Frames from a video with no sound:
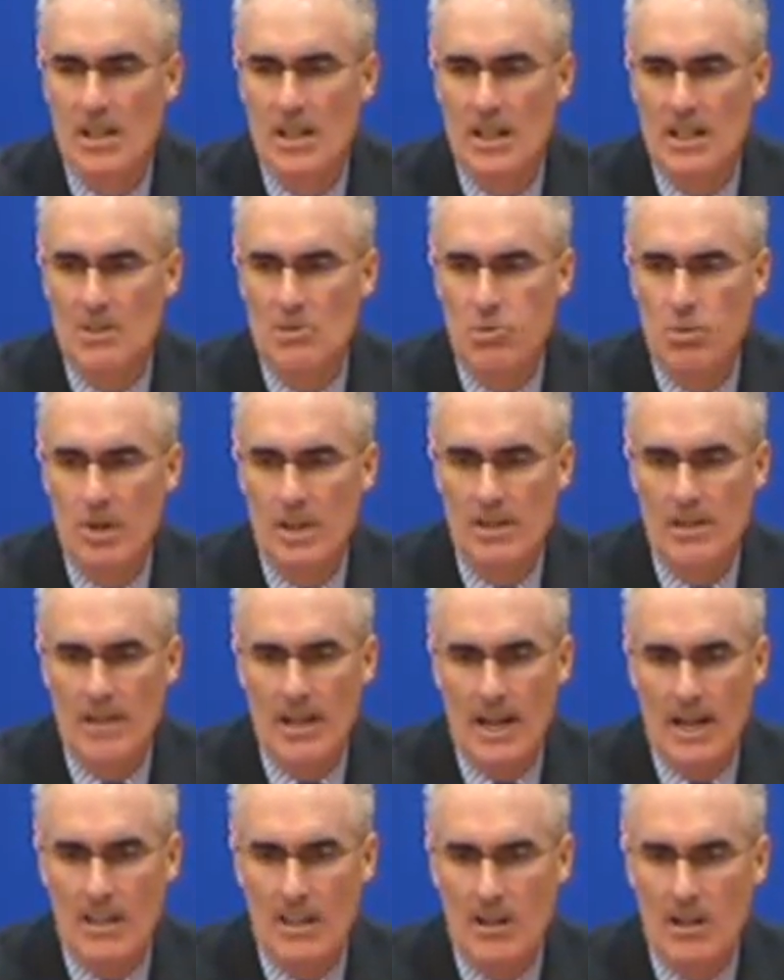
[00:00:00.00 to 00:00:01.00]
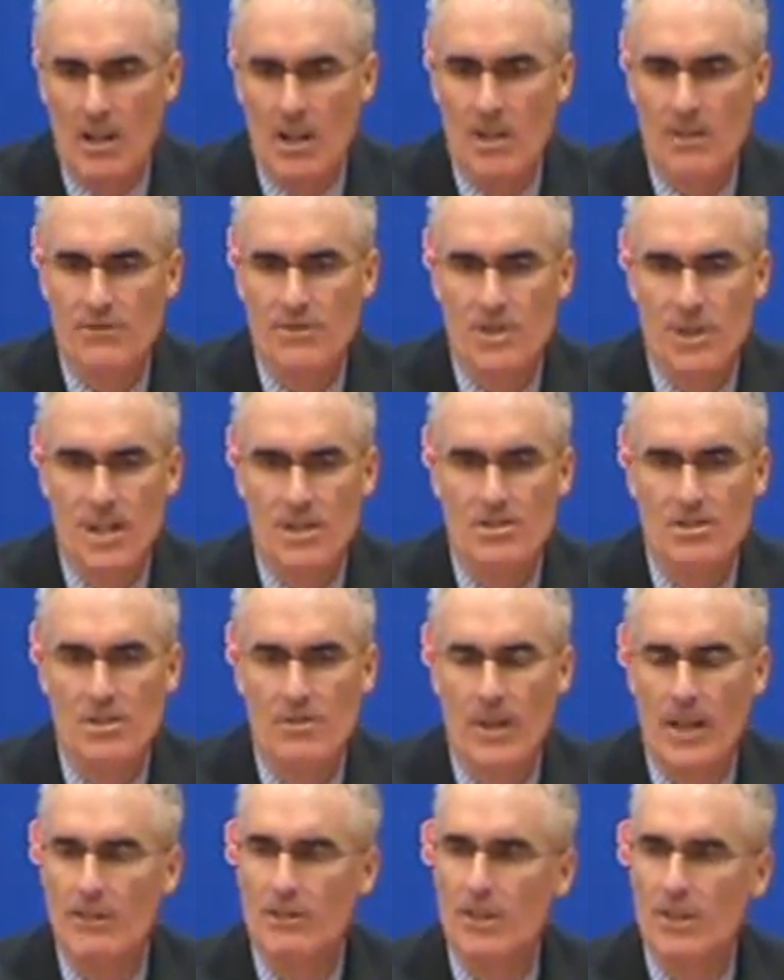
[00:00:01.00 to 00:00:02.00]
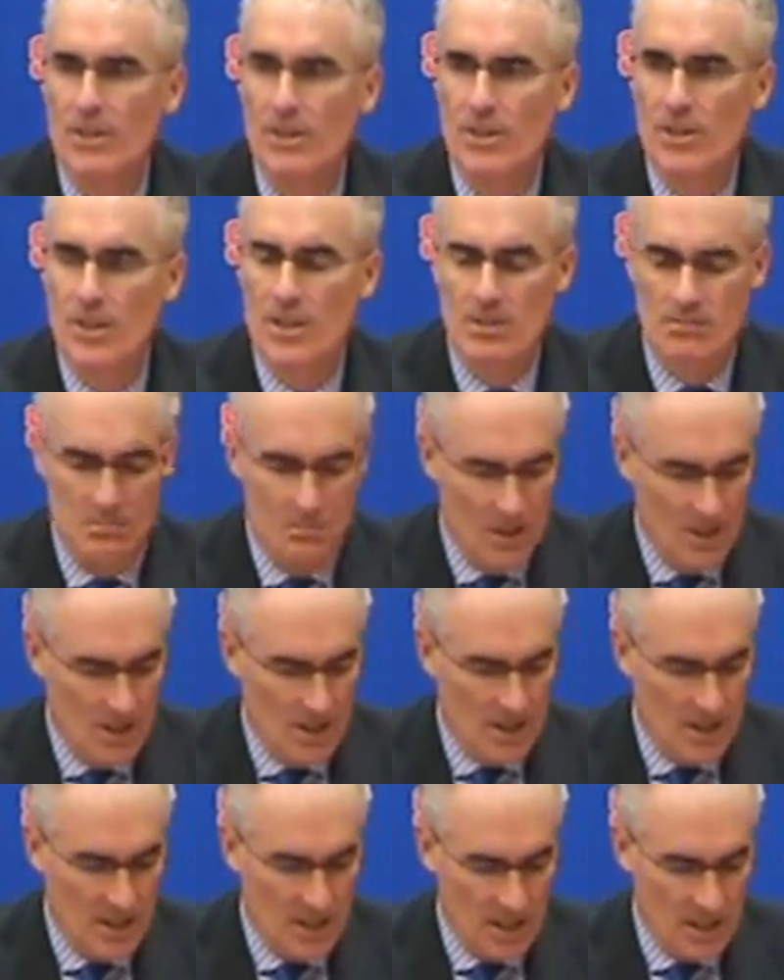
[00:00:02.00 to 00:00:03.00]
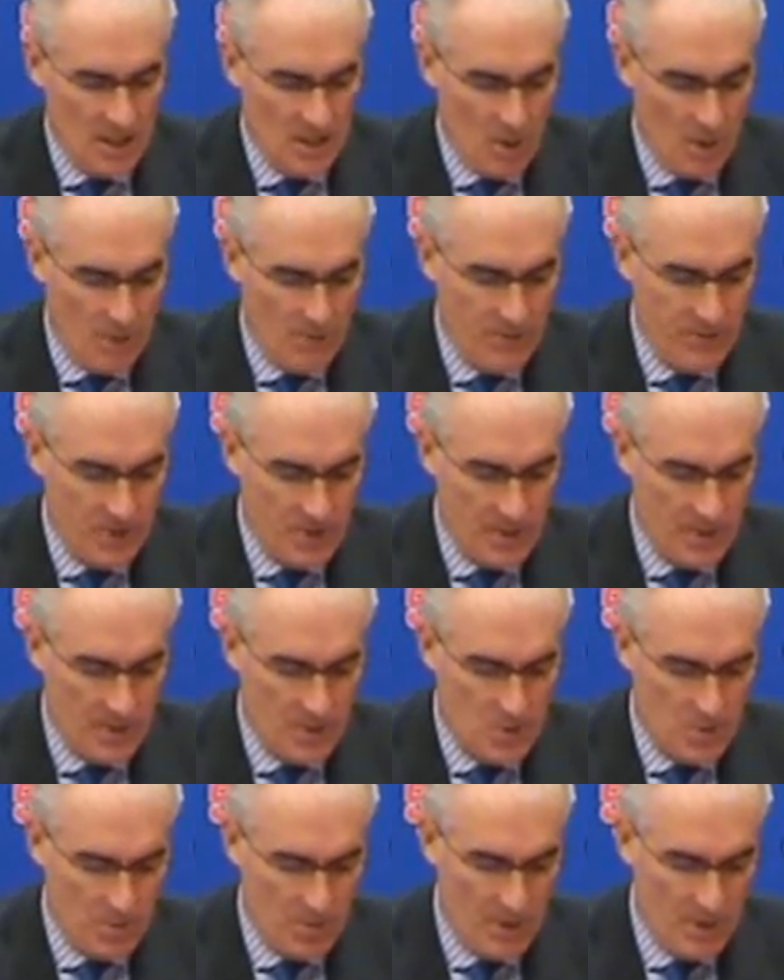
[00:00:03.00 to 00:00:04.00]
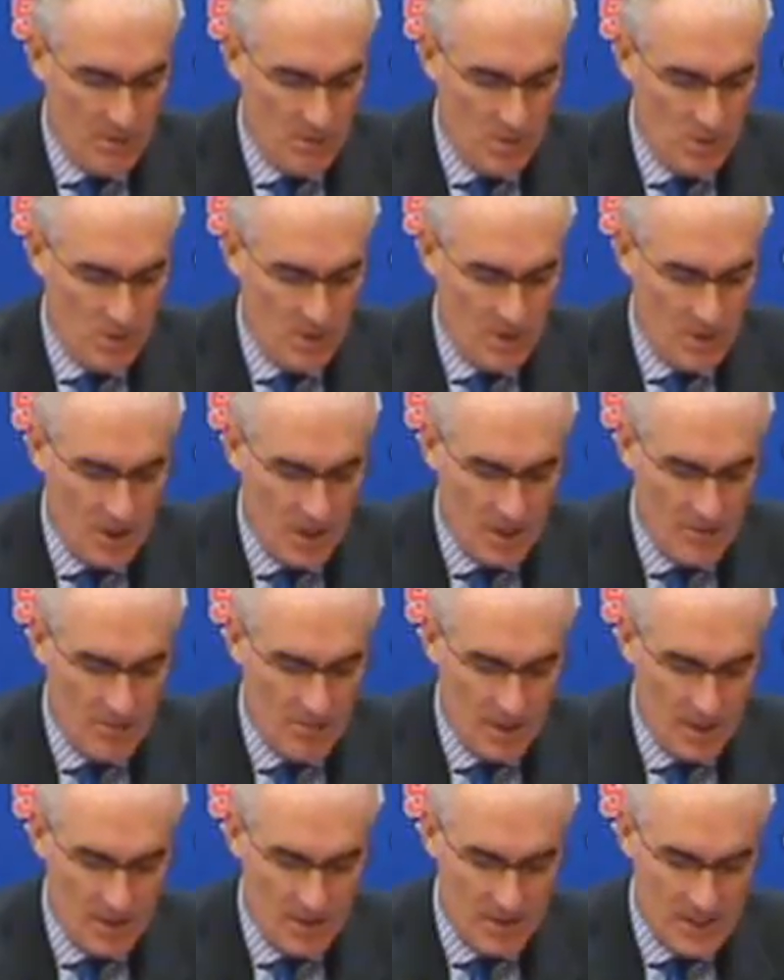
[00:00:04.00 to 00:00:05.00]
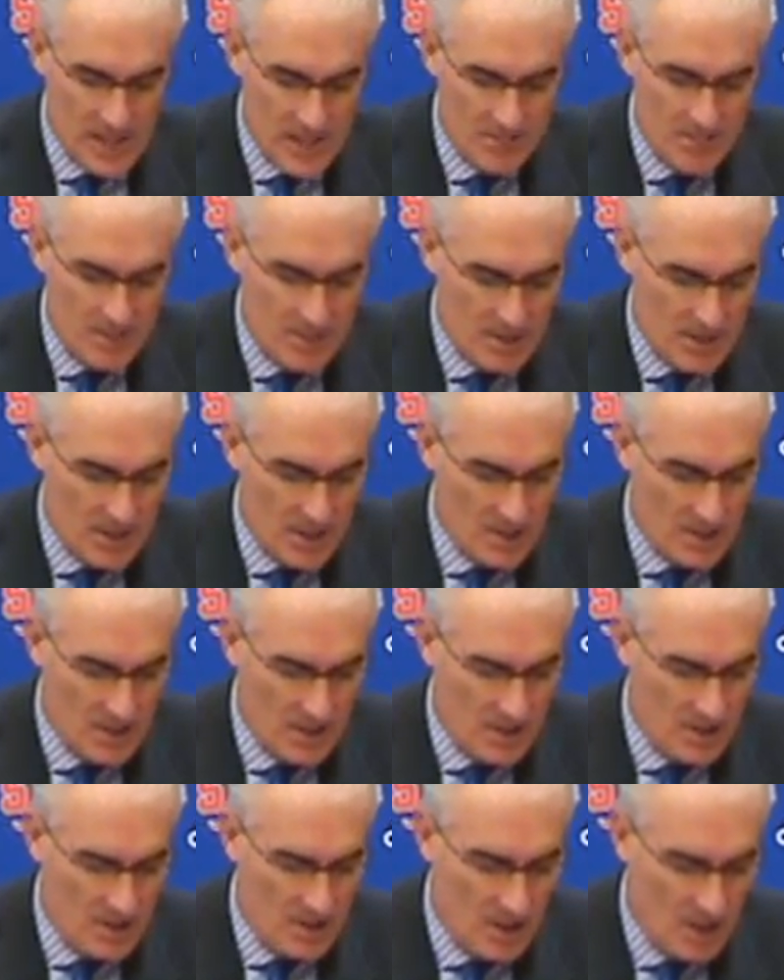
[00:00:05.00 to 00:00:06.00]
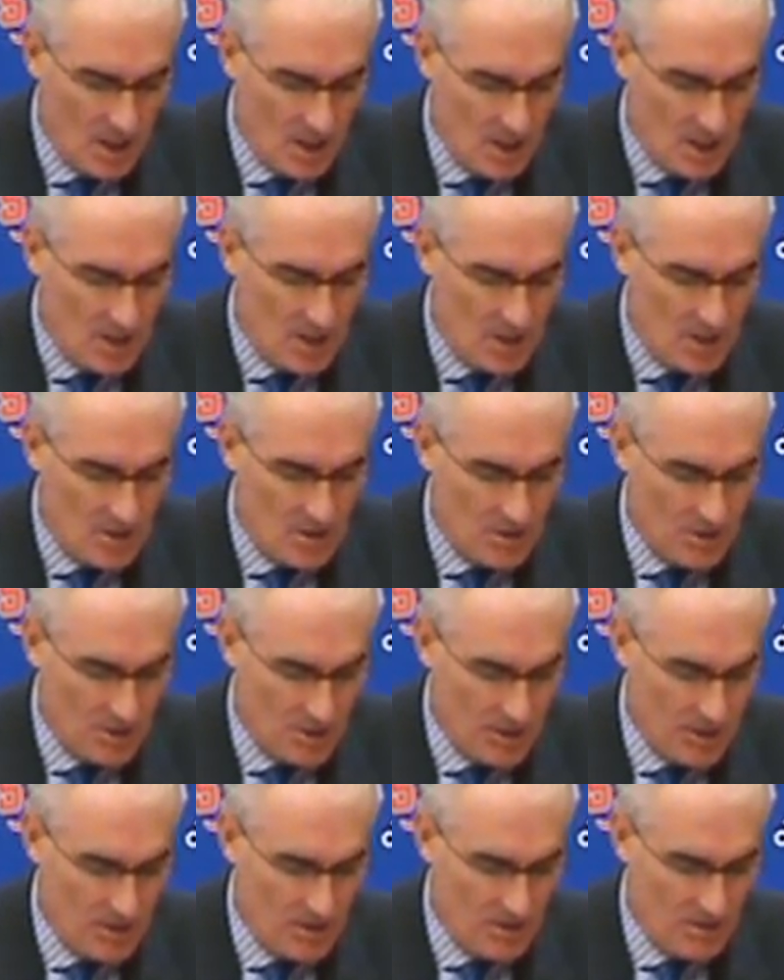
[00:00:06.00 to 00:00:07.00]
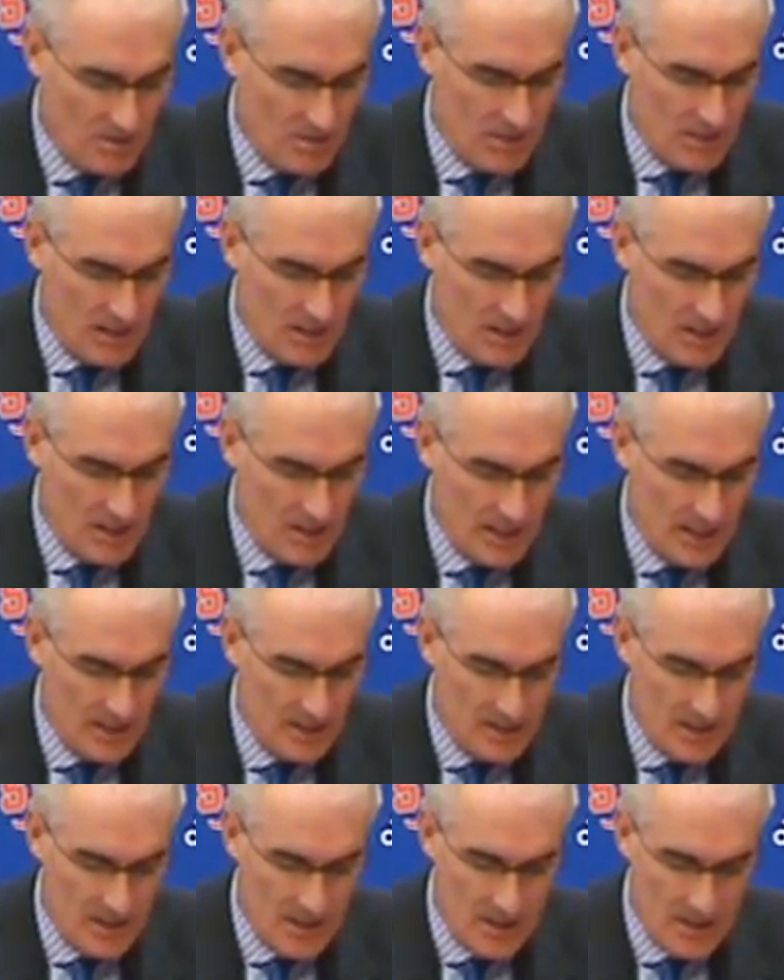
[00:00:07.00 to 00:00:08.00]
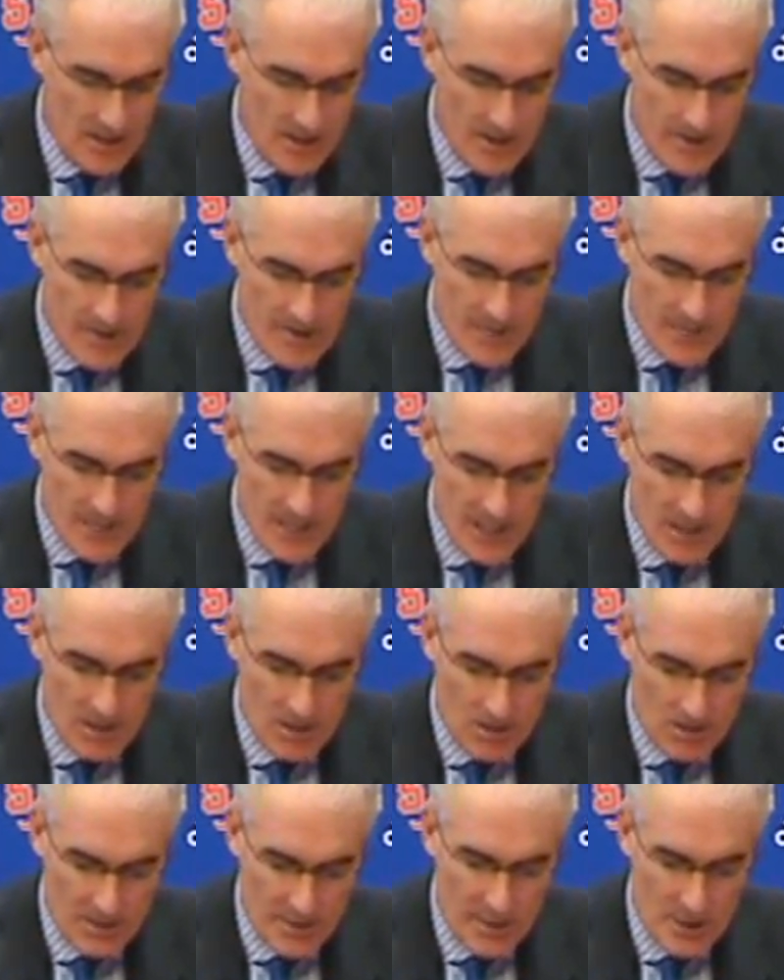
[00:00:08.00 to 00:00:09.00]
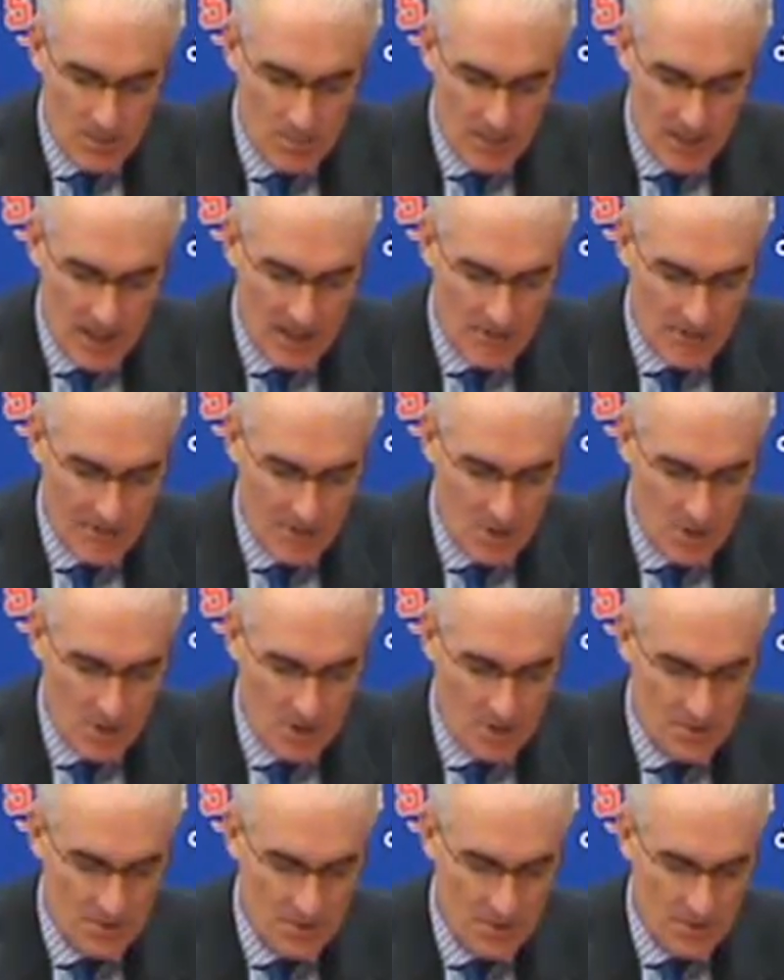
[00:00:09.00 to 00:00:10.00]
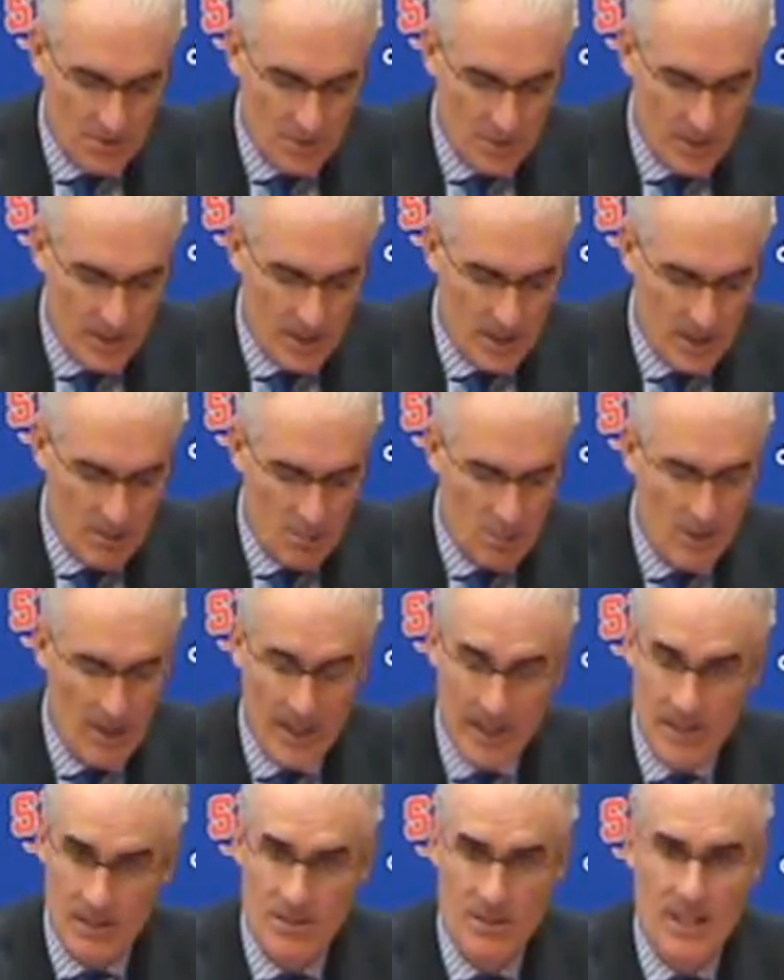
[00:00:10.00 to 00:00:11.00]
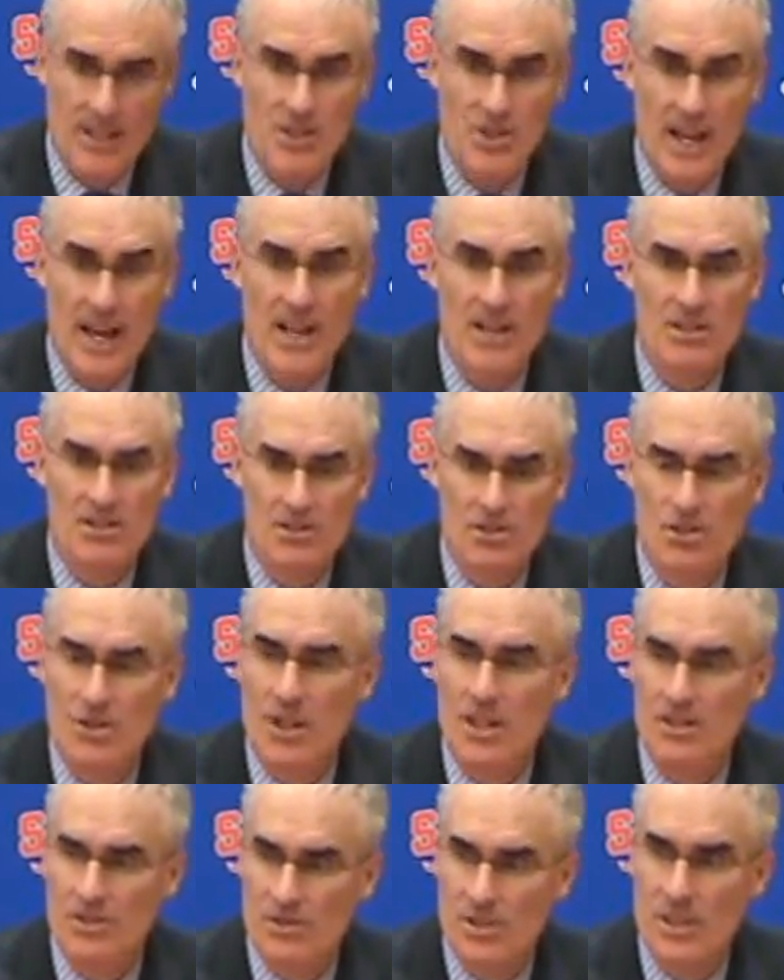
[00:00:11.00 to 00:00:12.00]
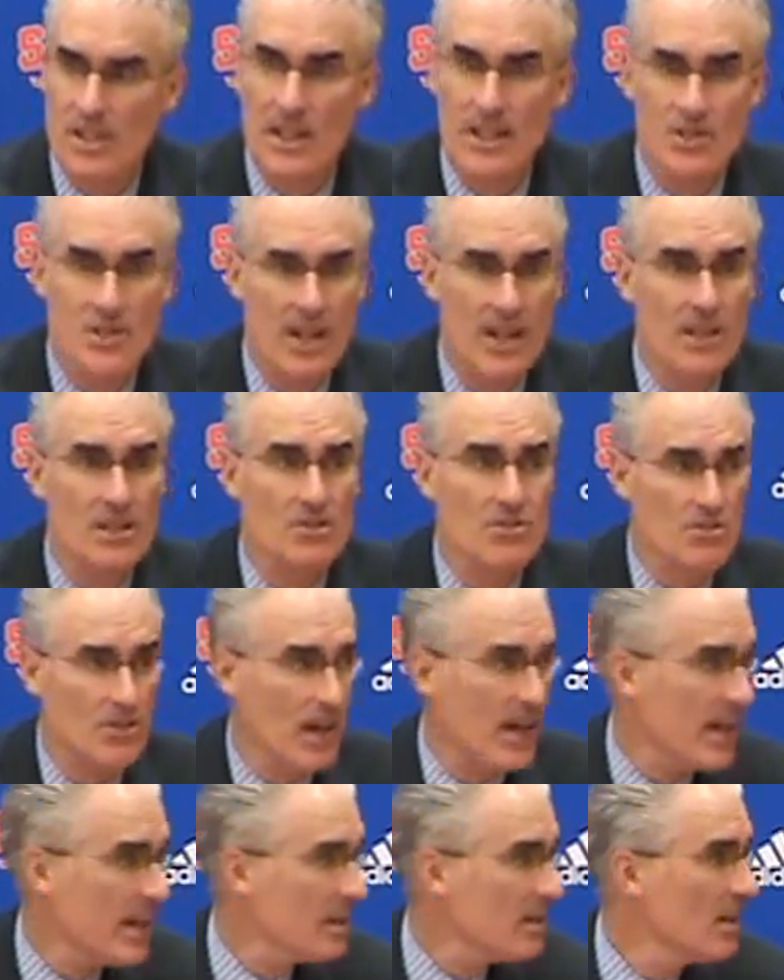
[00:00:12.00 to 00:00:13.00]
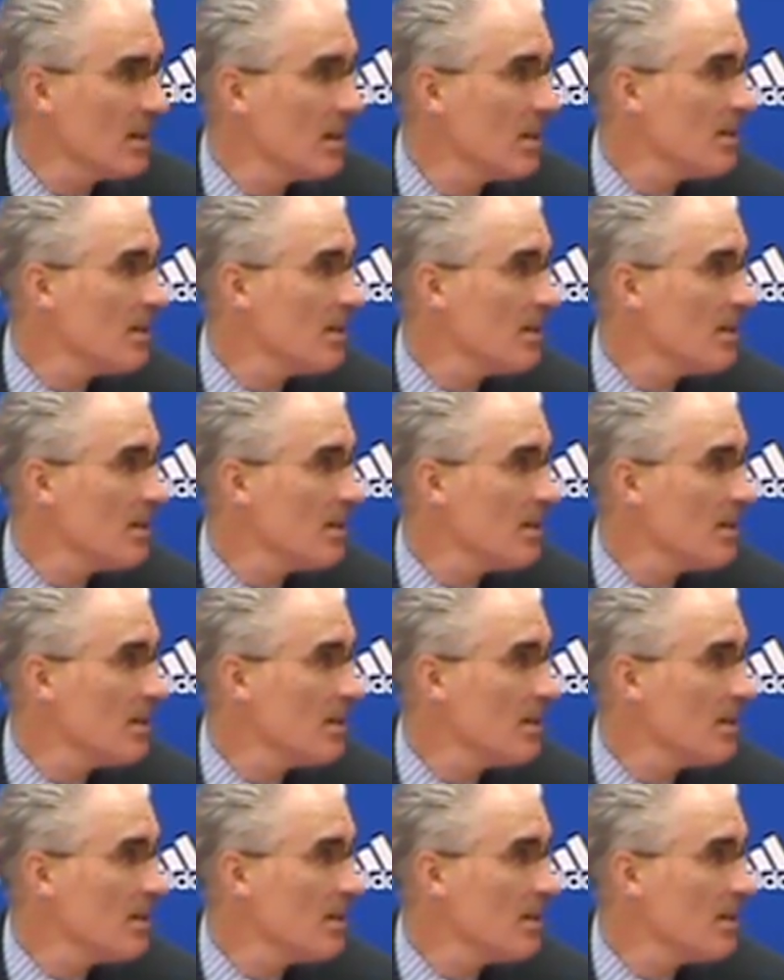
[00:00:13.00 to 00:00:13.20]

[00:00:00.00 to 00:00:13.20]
It's what I thought of Justin when I recruited him, and hopefully this springboards him, because that position is critical, that three spot for us, where, and I challenged Justin, I challenged Ryan,